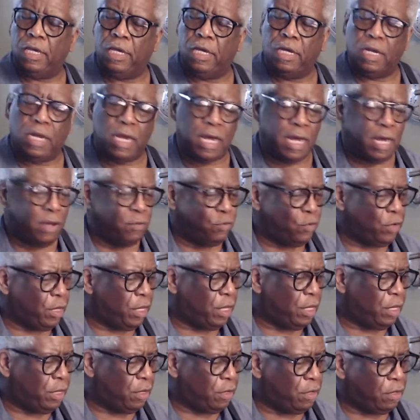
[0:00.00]
I
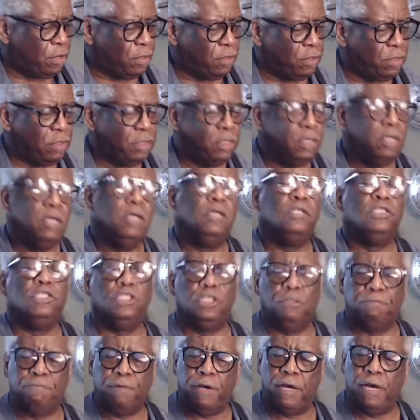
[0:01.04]
will,
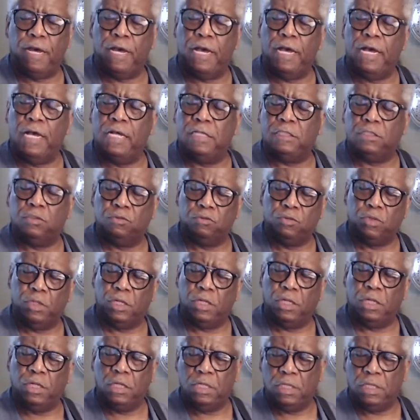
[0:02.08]
she passed away.